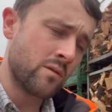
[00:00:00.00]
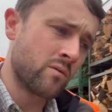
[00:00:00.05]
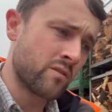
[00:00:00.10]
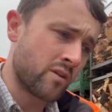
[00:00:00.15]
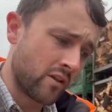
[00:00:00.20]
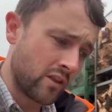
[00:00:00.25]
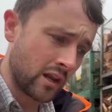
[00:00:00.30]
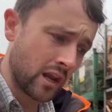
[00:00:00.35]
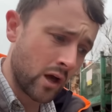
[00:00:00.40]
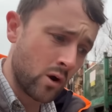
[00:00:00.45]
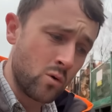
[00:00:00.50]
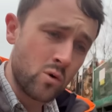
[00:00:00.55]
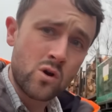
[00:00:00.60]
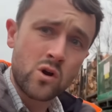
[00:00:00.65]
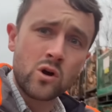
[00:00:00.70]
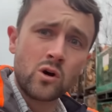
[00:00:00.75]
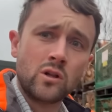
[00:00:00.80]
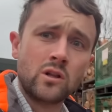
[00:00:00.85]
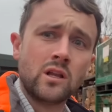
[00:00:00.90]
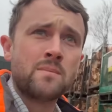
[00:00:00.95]
We've got the
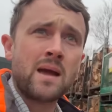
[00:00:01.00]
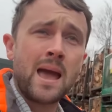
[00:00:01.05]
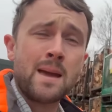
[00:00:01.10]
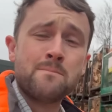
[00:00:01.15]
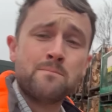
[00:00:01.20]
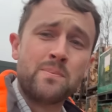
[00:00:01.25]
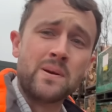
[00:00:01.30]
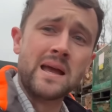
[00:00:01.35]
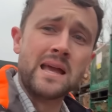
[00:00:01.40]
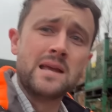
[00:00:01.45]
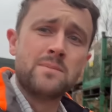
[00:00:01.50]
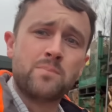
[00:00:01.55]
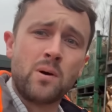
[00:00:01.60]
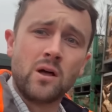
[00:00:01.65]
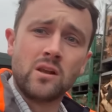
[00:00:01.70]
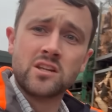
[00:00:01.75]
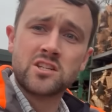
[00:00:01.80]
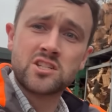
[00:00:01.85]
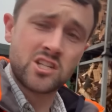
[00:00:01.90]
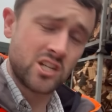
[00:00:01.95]
local MP
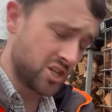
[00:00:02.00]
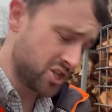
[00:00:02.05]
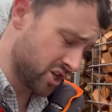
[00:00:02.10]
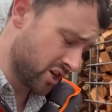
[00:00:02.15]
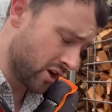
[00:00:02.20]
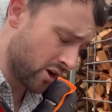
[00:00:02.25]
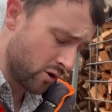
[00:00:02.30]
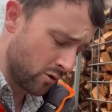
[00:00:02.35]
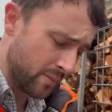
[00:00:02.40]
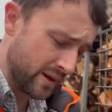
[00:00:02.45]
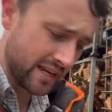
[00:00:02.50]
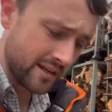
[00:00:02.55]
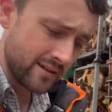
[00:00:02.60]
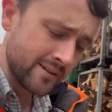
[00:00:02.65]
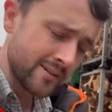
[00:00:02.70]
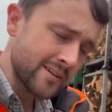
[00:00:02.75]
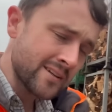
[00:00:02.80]
politician coming.